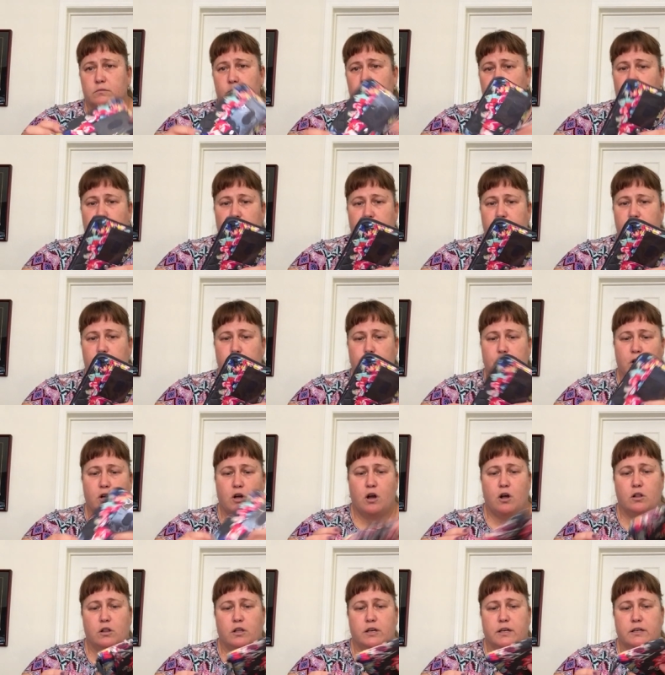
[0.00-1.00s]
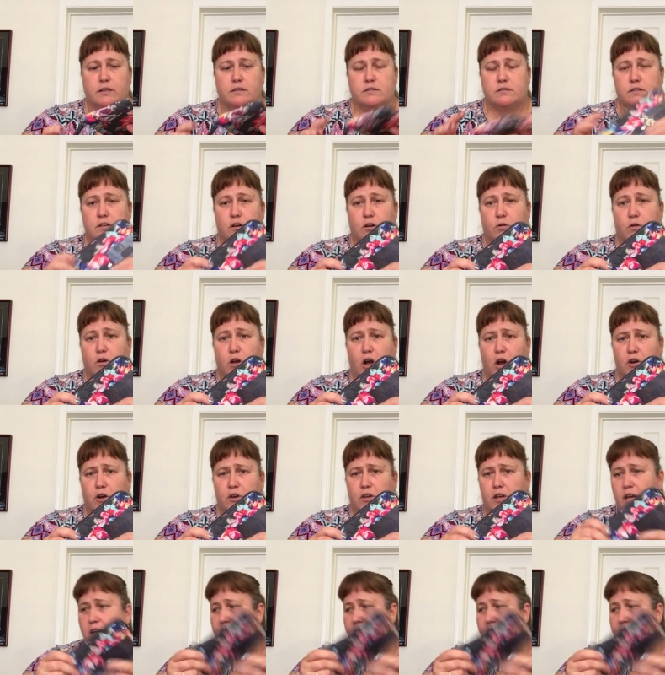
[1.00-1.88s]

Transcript: whatever you want to call it. So card